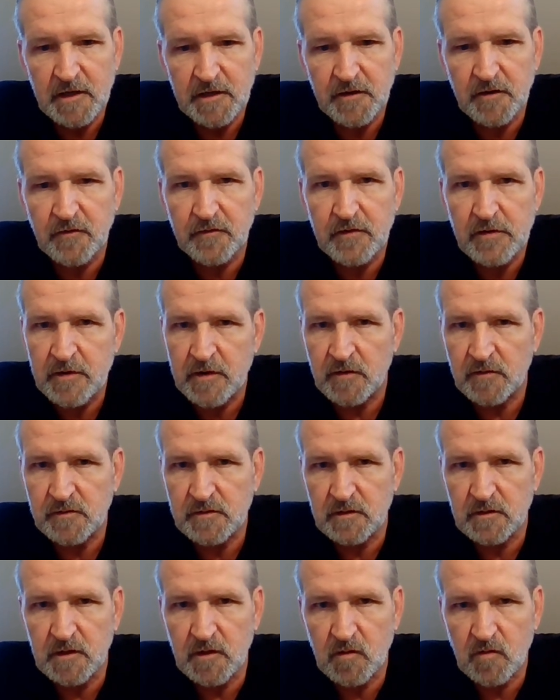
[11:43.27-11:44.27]
they're known
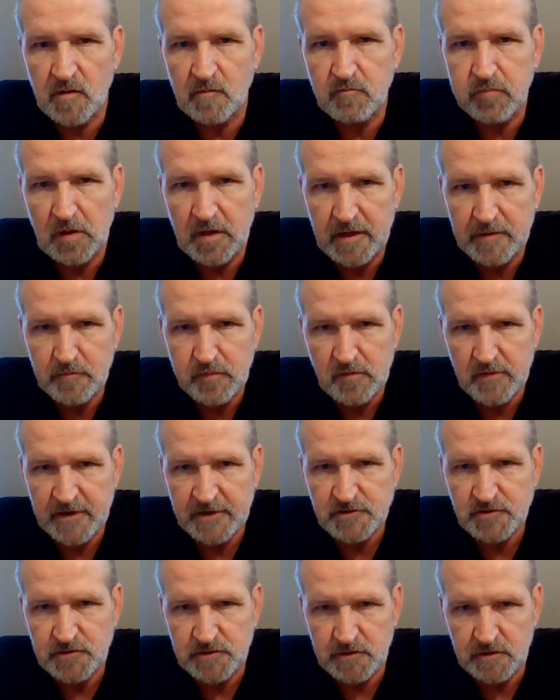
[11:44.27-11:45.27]
to lower blood
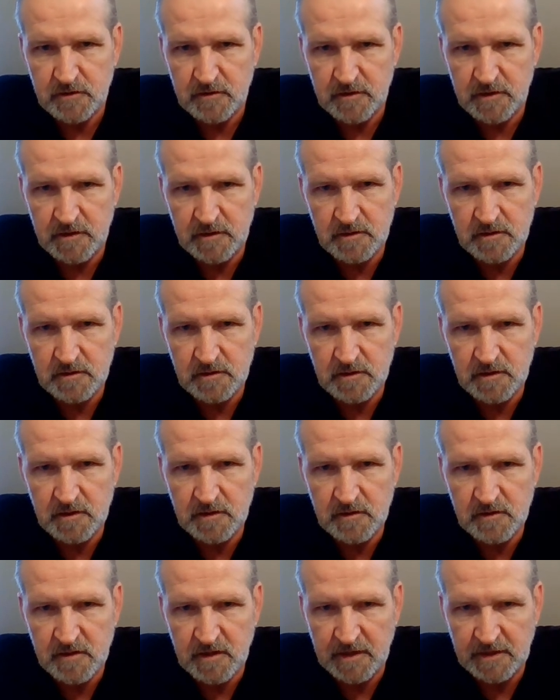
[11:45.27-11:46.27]
pressure
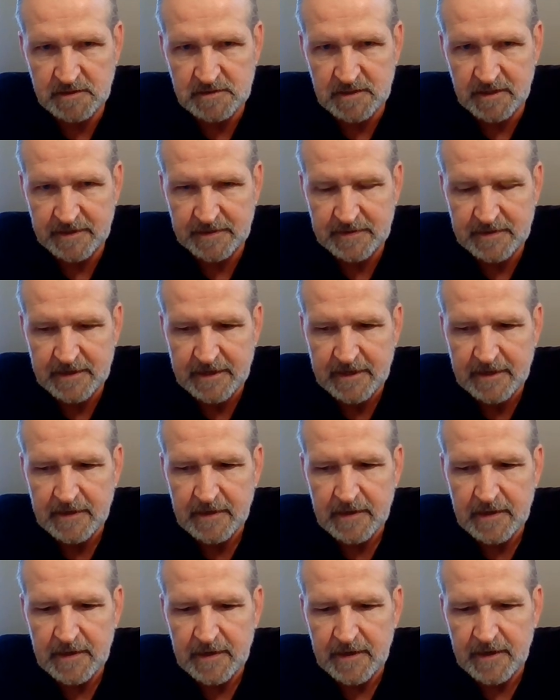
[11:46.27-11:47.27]
and things like that.